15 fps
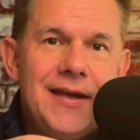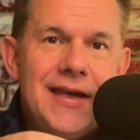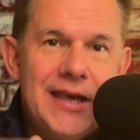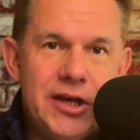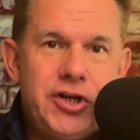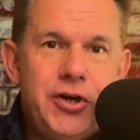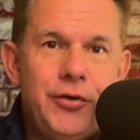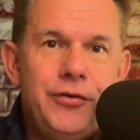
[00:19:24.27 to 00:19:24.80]

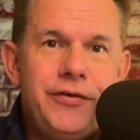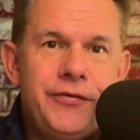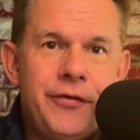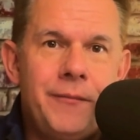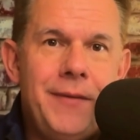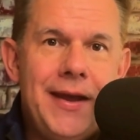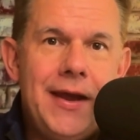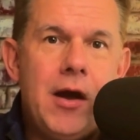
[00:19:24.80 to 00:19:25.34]
issues
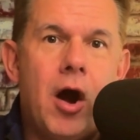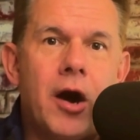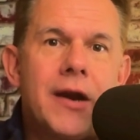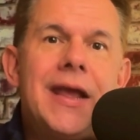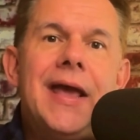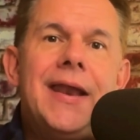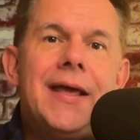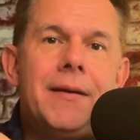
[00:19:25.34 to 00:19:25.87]
for me are
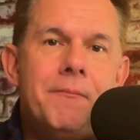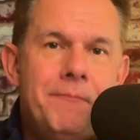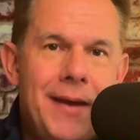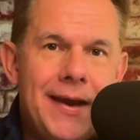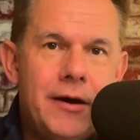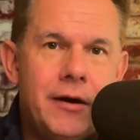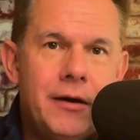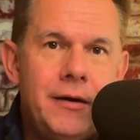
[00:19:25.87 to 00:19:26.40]
getting
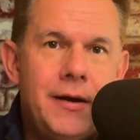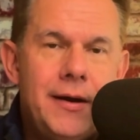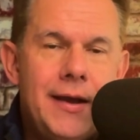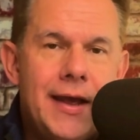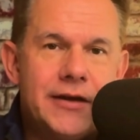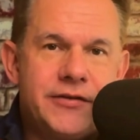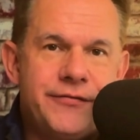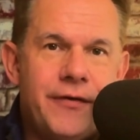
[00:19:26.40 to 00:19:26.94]
bigger
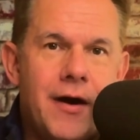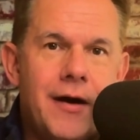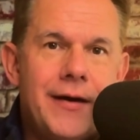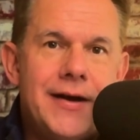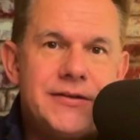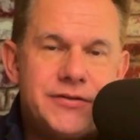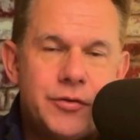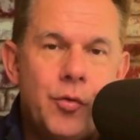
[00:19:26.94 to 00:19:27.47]
as far
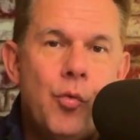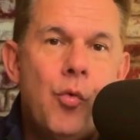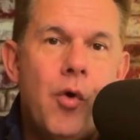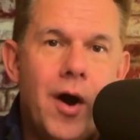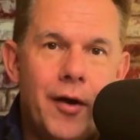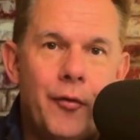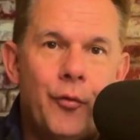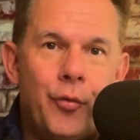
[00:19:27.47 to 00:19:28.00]
as
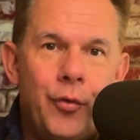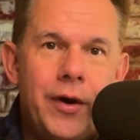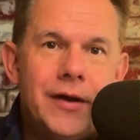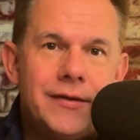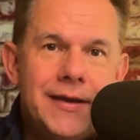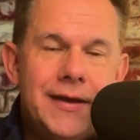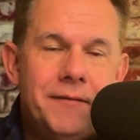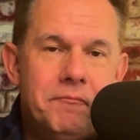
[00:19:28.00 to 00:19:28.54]
what
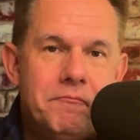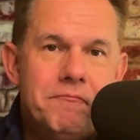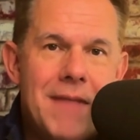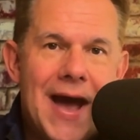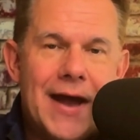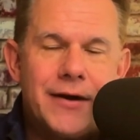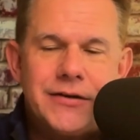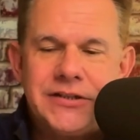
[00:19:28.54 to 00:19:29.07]
really
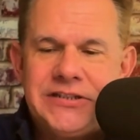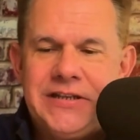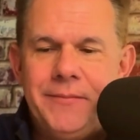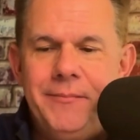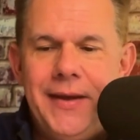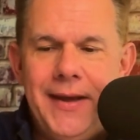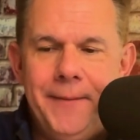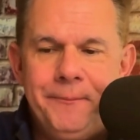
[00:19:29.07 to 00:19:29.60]
matters to
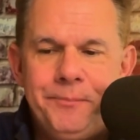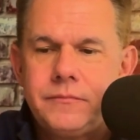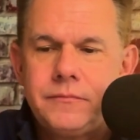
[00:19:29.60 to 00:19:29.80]
me.